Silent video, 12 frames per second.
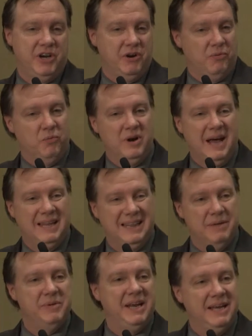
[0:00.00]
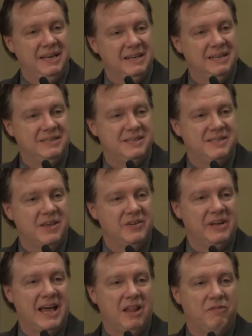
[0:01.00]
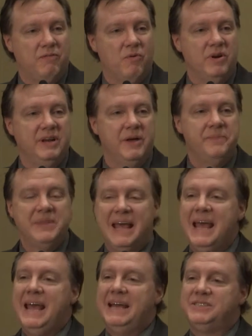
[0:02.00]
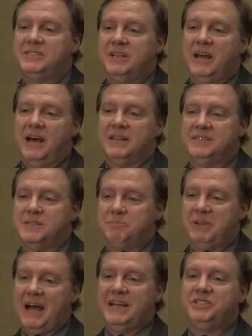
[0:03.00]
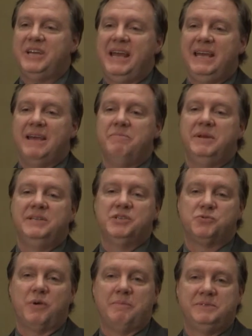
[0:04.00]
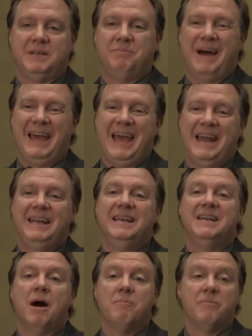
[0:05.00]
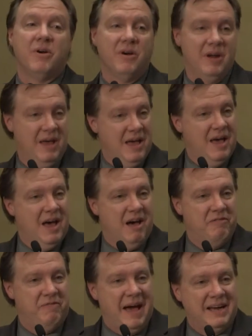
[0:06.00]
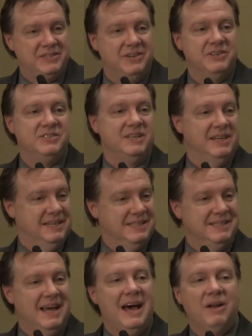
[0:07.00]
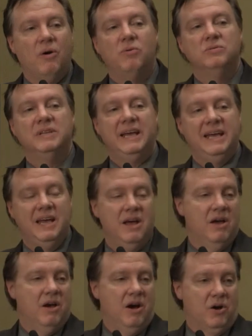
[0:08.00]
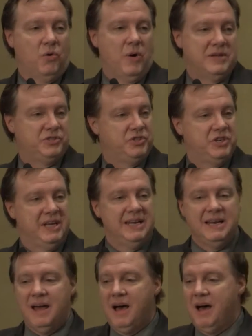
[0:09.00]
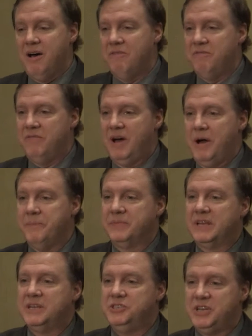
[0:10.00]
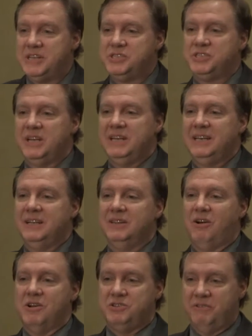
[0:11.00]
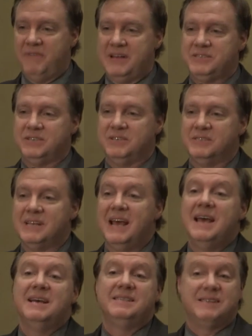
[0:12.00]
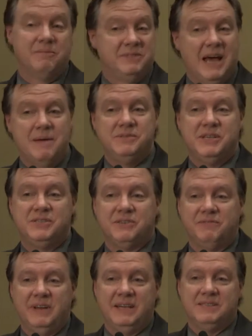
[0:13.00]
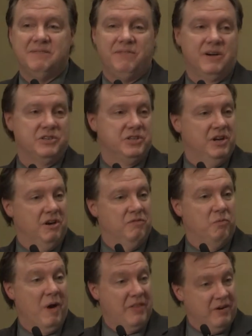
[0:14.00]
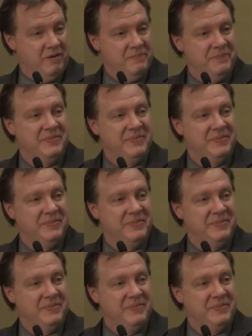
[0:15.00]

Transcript: year were not limited to Southern California. The supply chain can be disrupted by any number of factors. It is not only a question of congestion, larger vessels. Sometimes it's a function of weather.